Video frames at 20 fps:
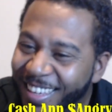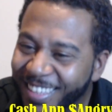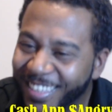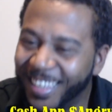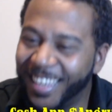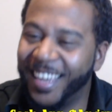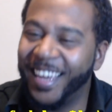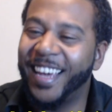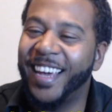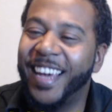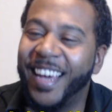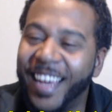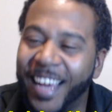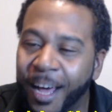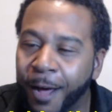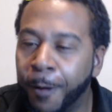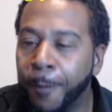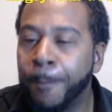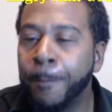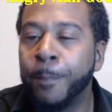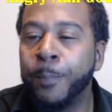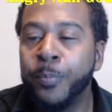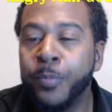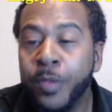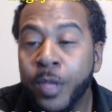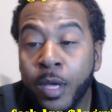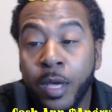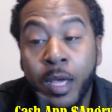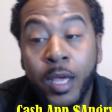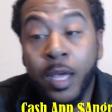Yeah.
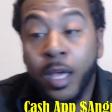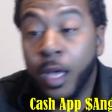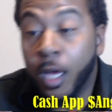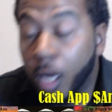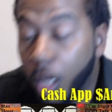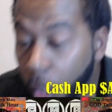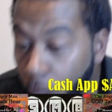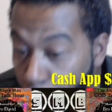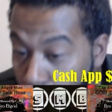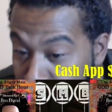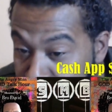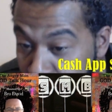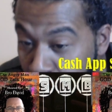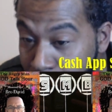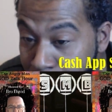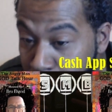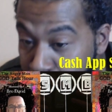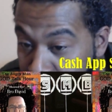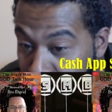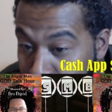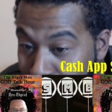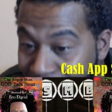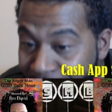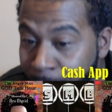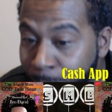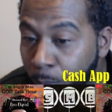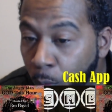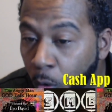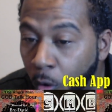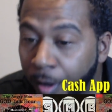Original music by your
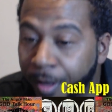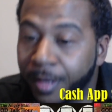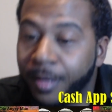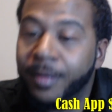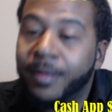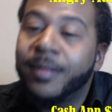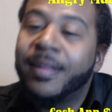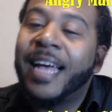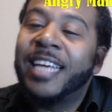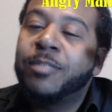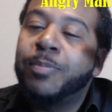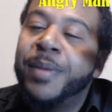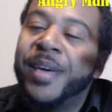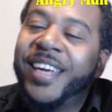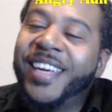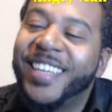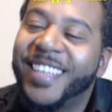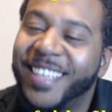boy. That's me.